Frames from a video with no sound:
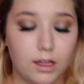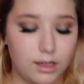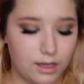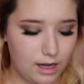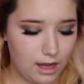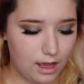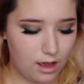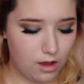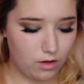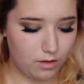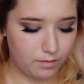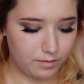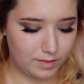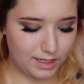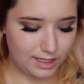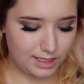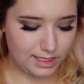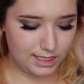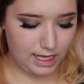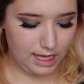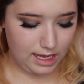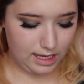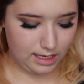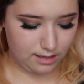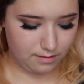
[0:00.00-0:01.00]
Now I'm going to
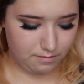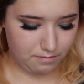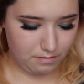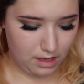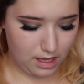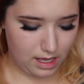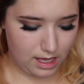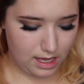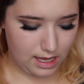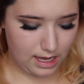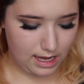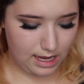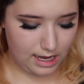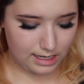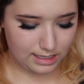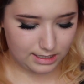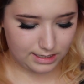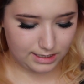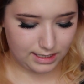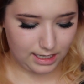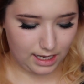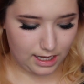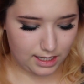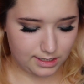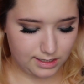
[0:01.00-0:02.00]
take my
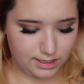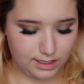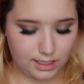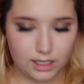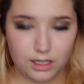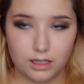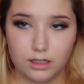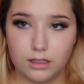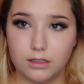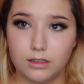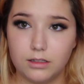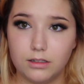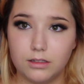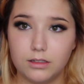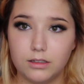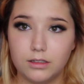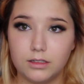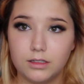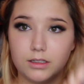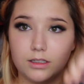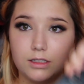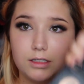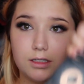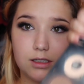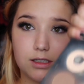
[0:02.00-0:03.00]
Anastasia
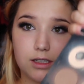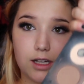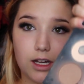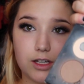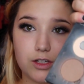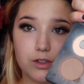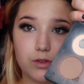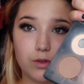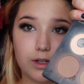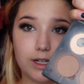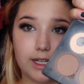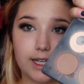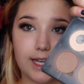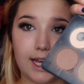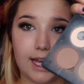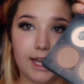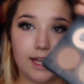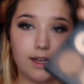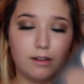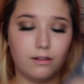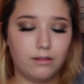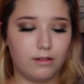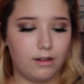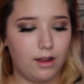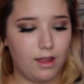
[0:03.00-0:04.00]
contour
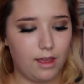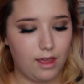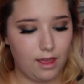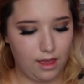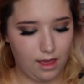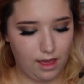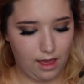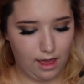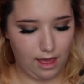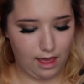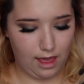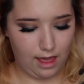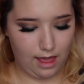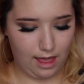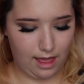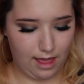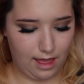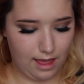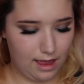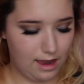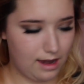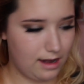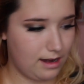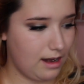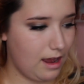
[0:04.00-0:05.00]
kit
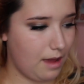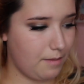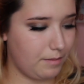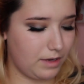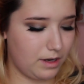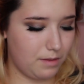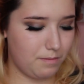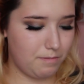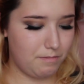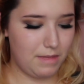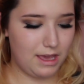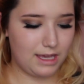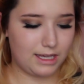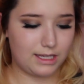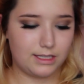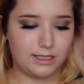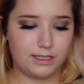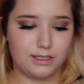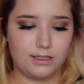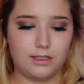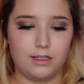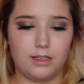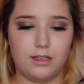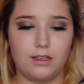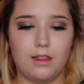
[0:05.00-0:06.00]
and I'm going to
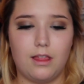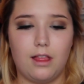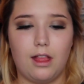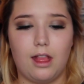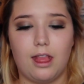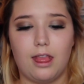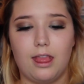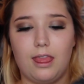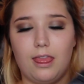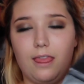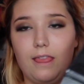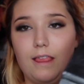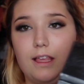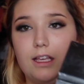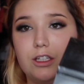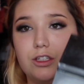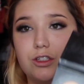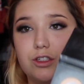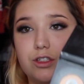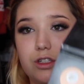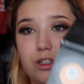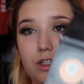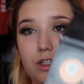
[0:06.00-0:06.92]
mix these